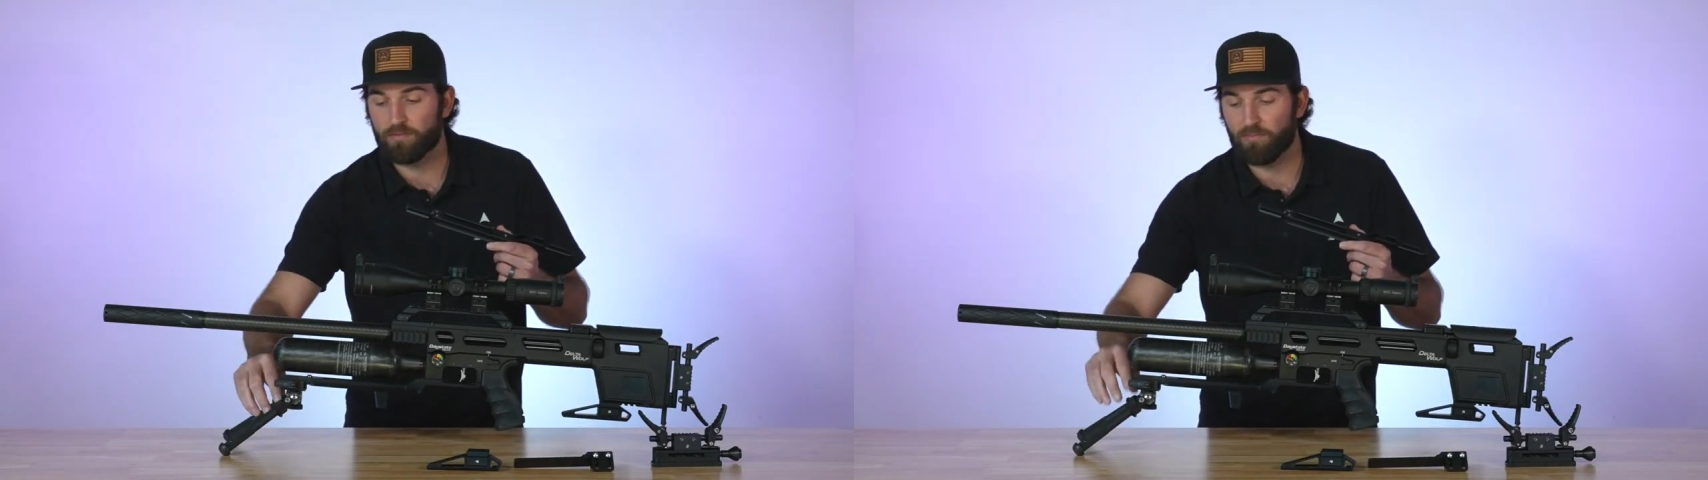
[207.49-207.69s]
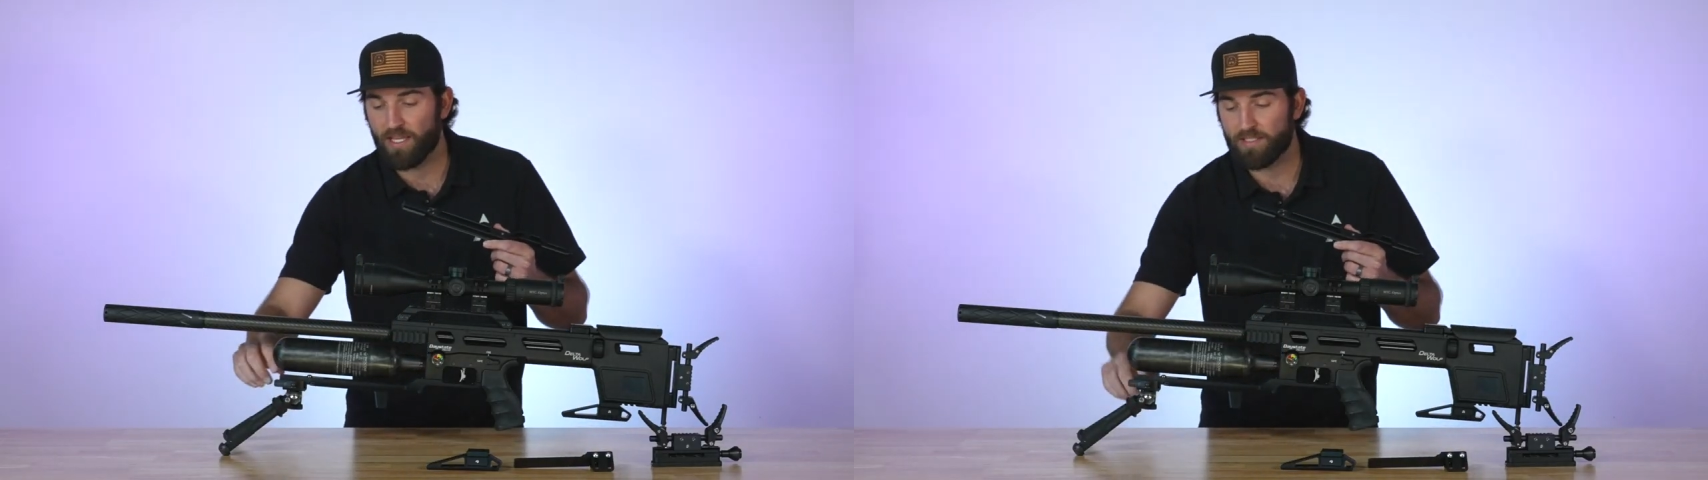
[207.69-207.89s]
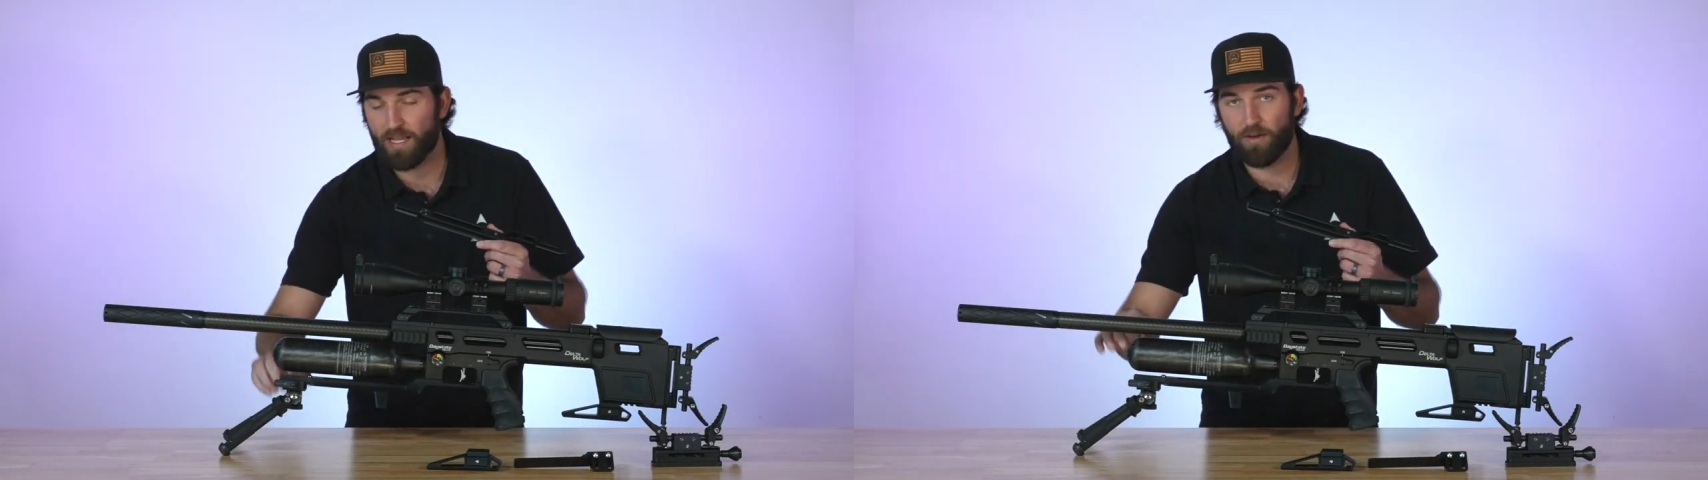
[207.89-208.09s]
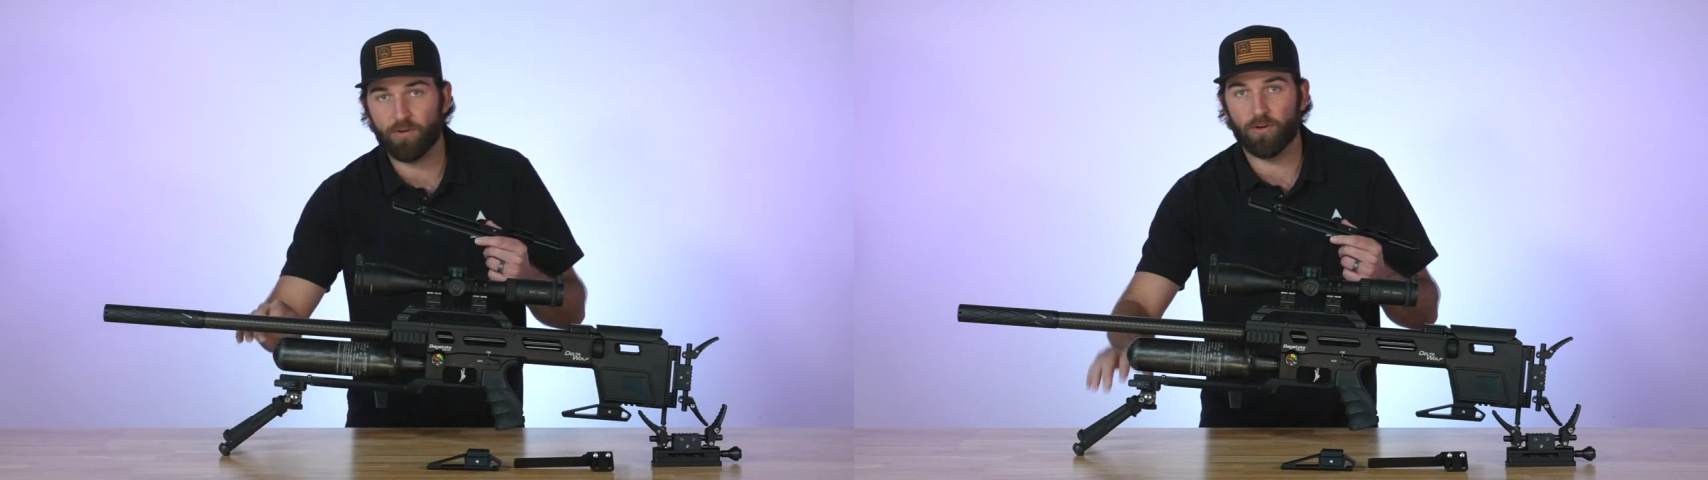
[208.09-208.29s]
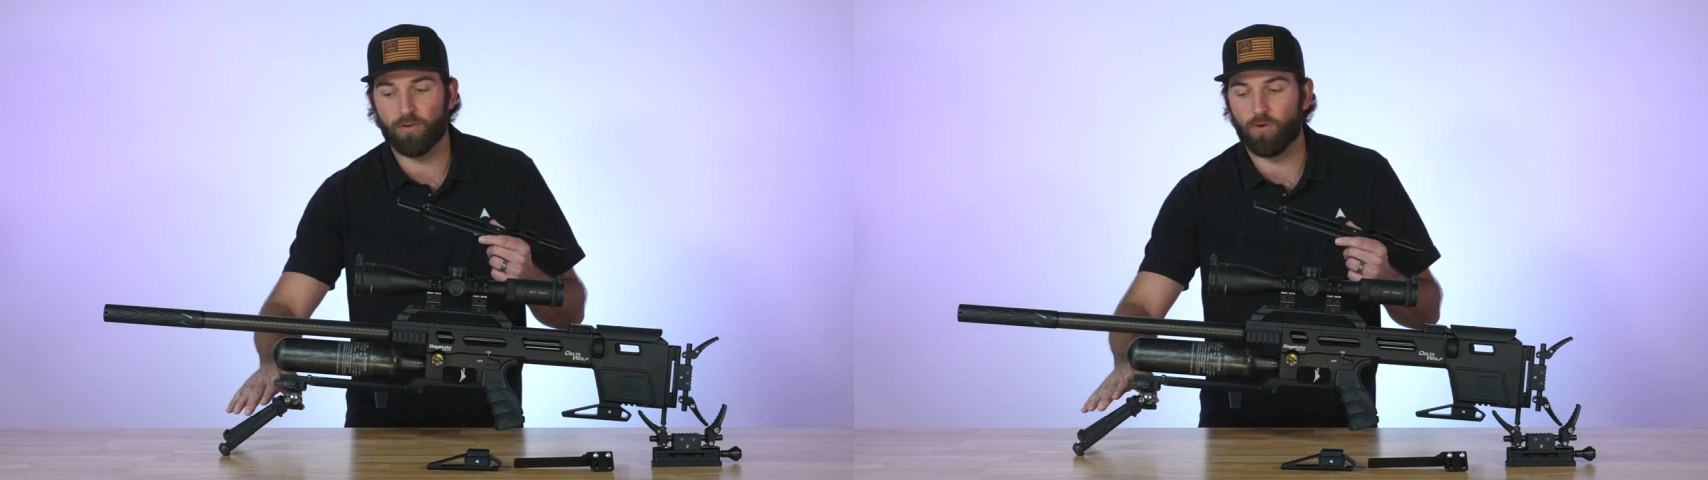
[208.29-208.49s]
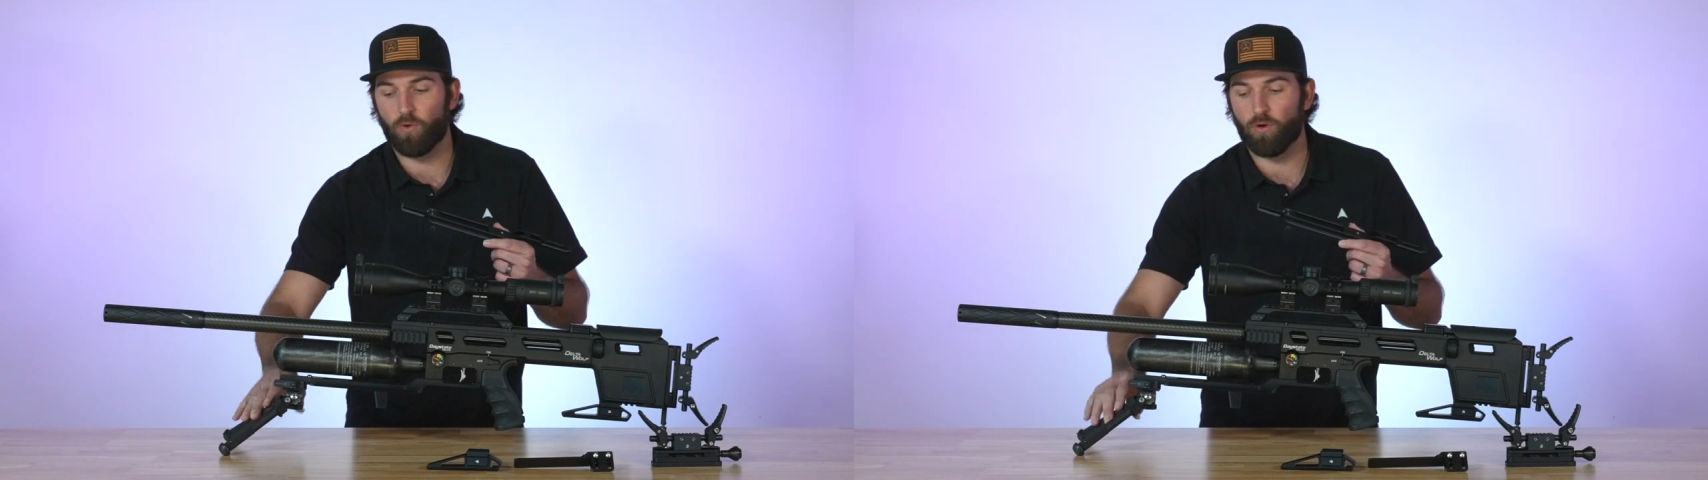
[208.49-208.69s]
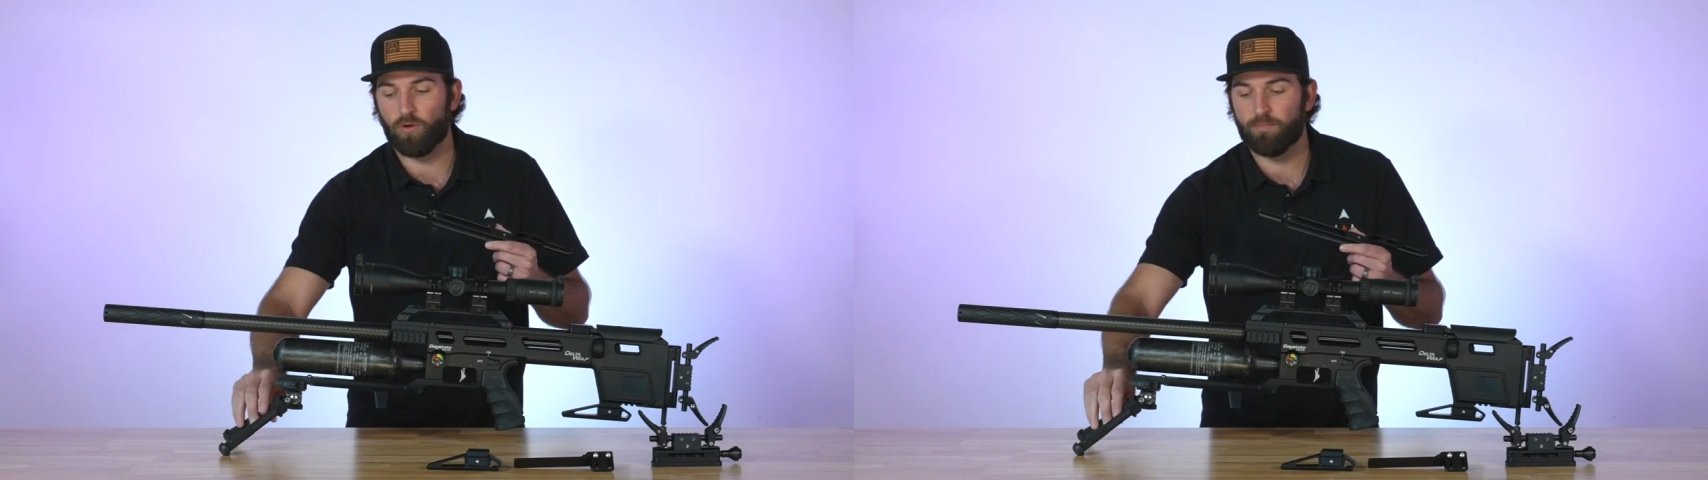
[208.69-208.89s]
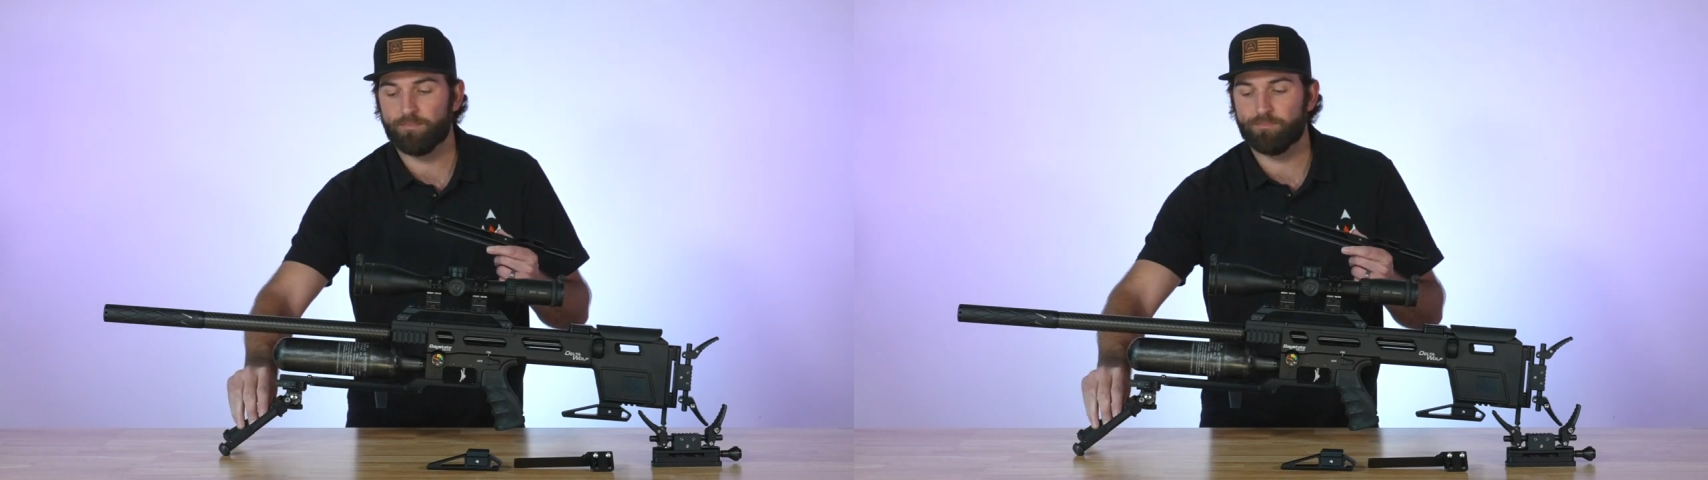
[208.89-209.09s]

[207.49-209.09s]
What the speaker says: bang down or